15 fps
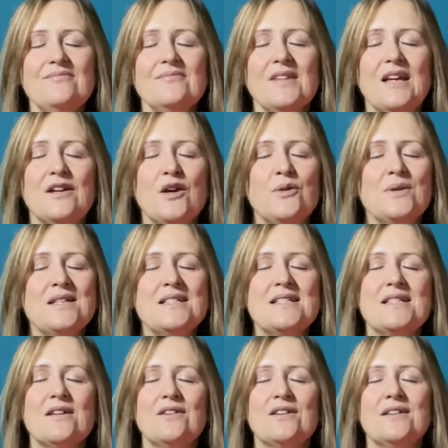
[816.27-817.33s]
Go
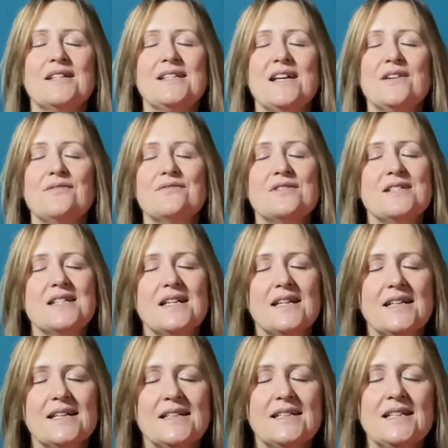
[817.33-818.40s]
inside every
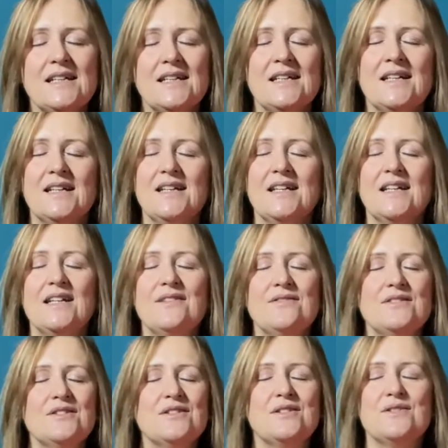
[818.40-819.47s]
day, even
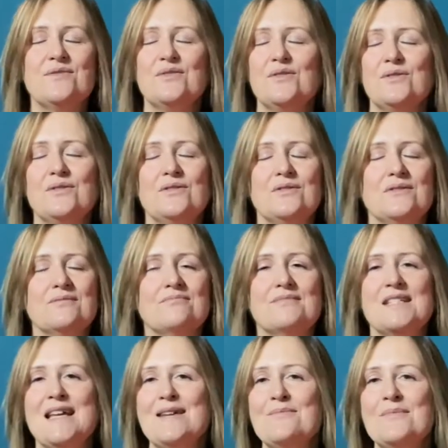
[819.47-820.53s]
just for
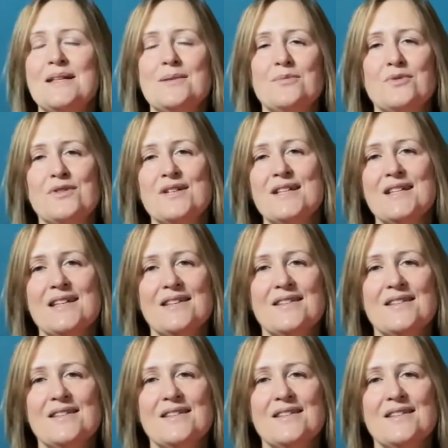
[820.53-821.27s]
10-minute breathe.